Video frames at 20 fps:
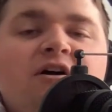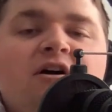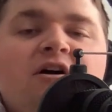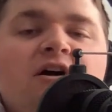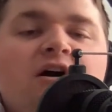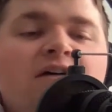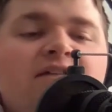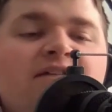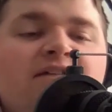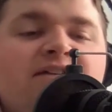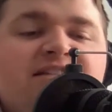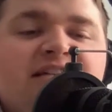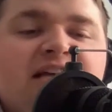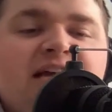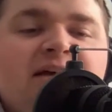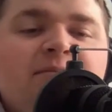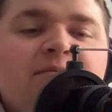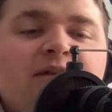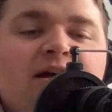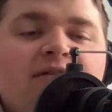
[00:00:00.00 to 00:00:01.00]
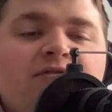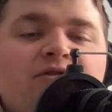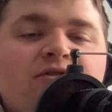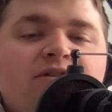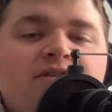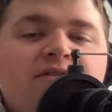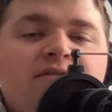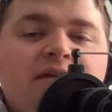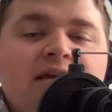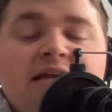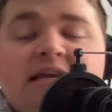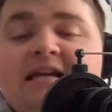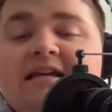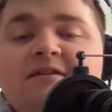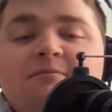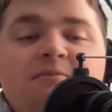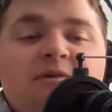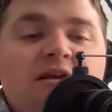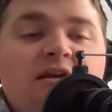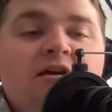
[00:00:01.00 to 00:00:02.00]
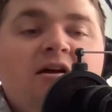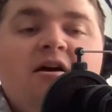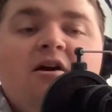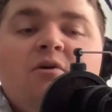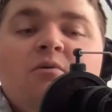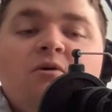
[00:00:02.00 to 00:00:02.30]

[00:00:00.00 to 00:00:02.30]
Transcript: on the same level that they need to be